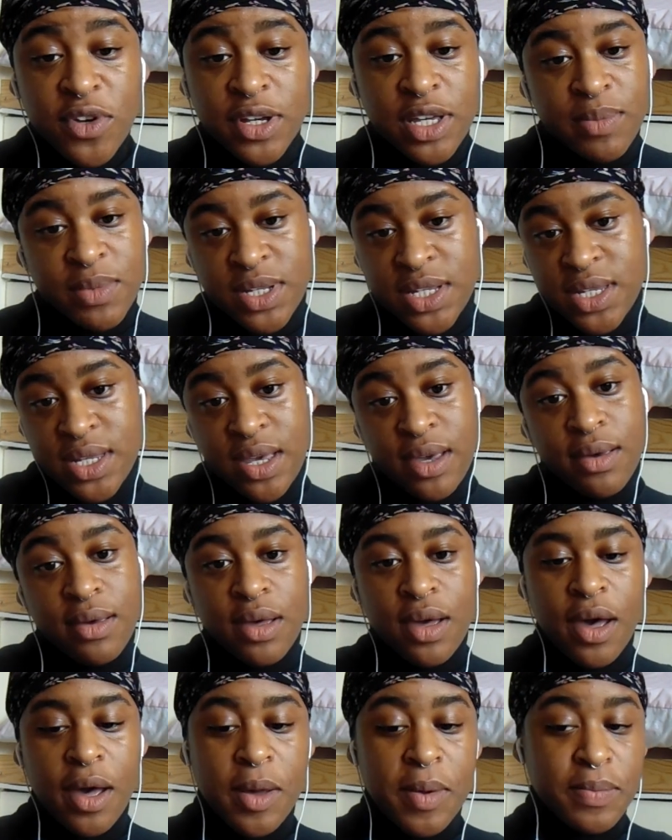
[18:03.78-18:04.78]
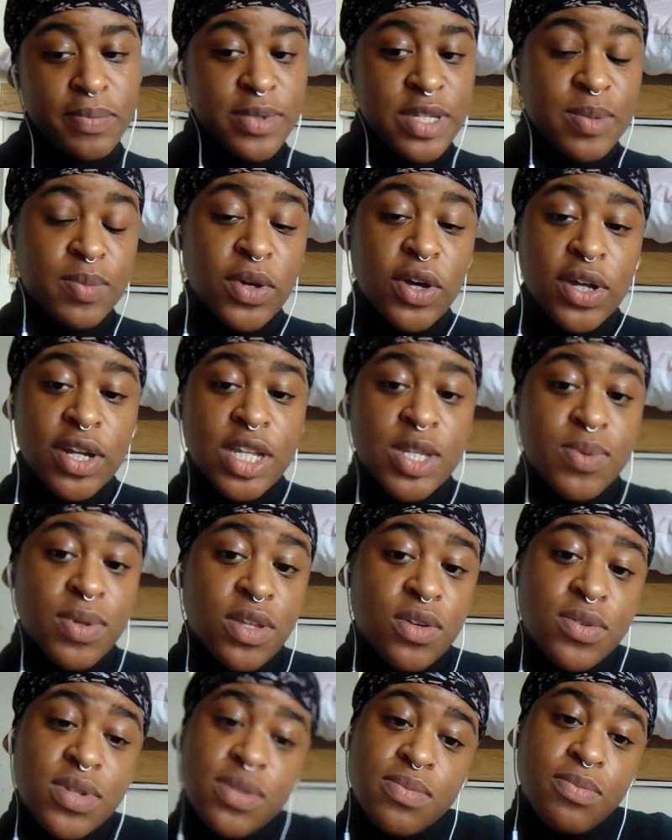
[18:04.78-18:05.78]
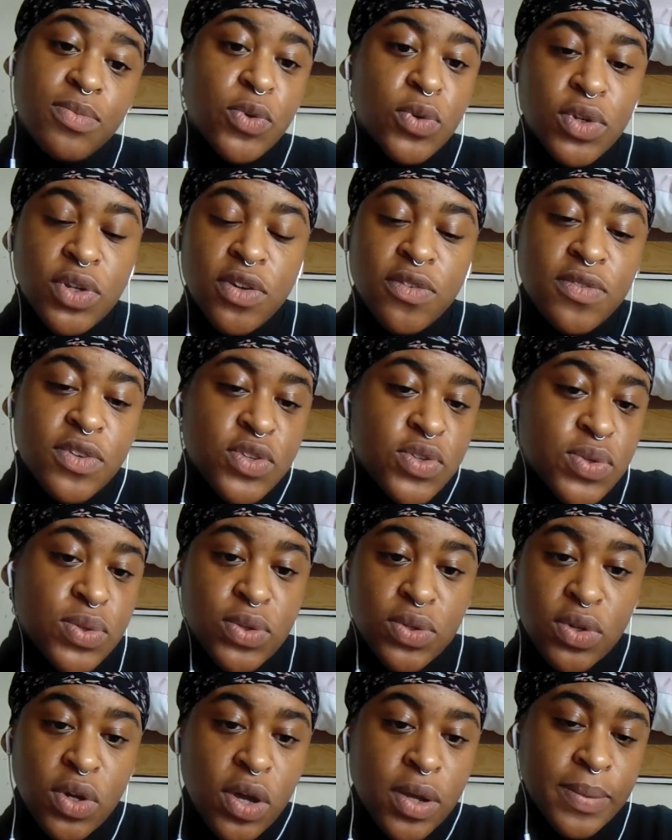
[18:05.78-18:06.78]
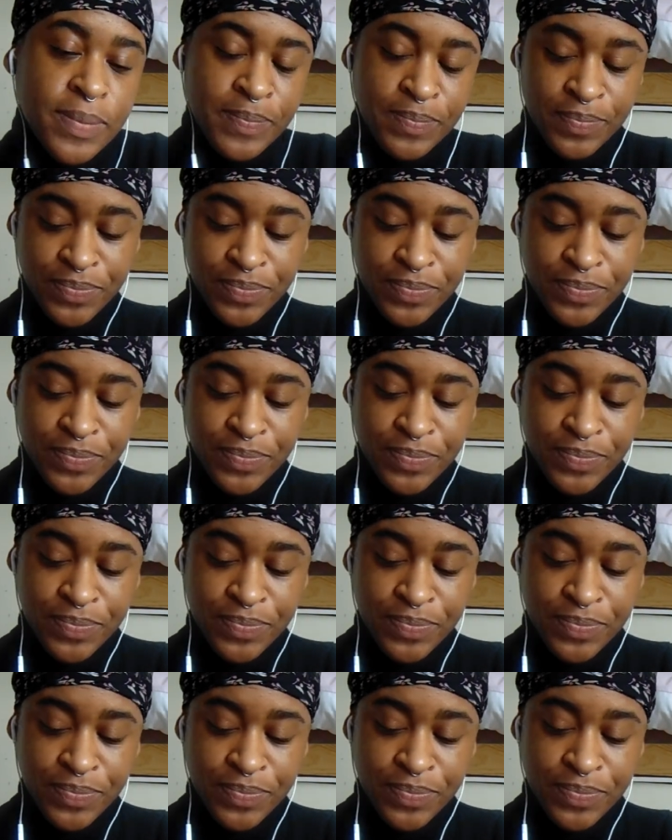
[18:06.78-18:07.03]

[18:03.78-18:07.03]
documenting. To be honest, whether it's audiovisual or not,